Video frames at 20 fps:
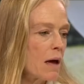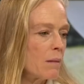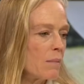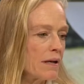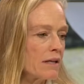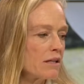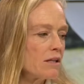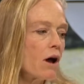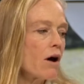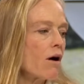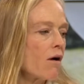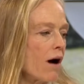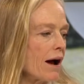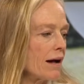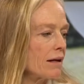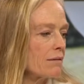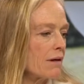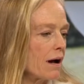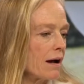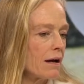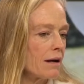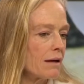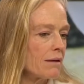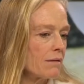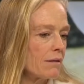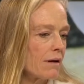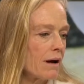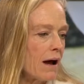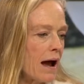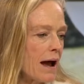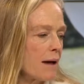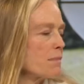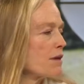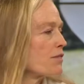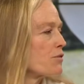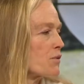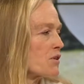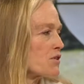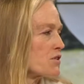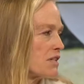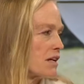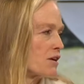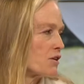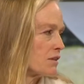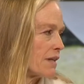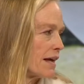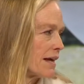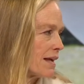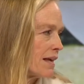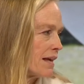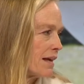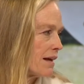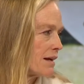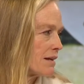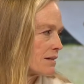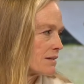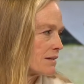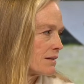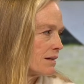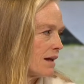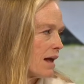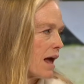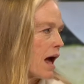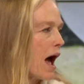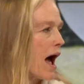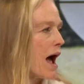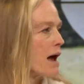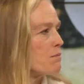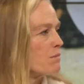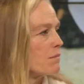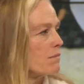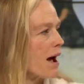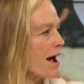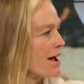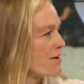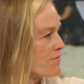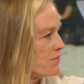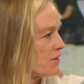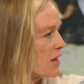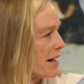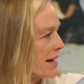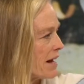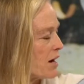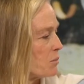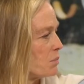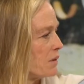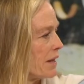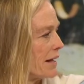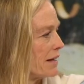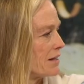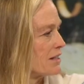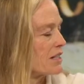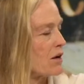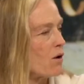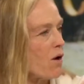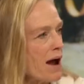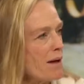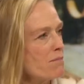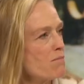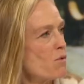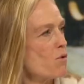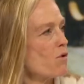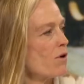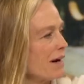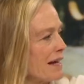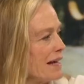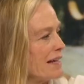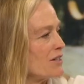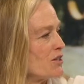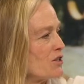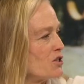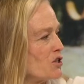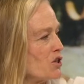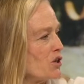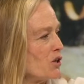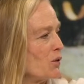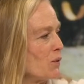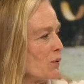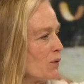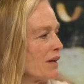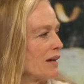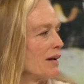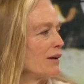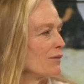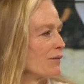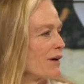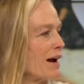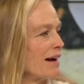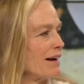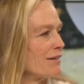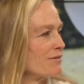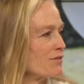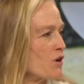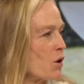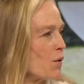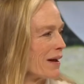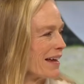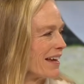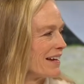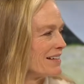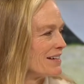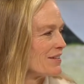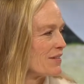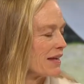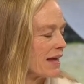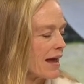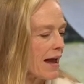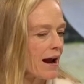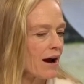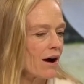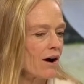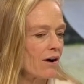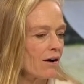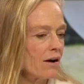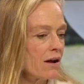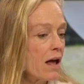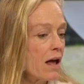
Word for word: But no, I, I am a thrill seeker like he is. Yeah. I'm I fly airplanes, so I'm more into wow. know, kind of going into the air.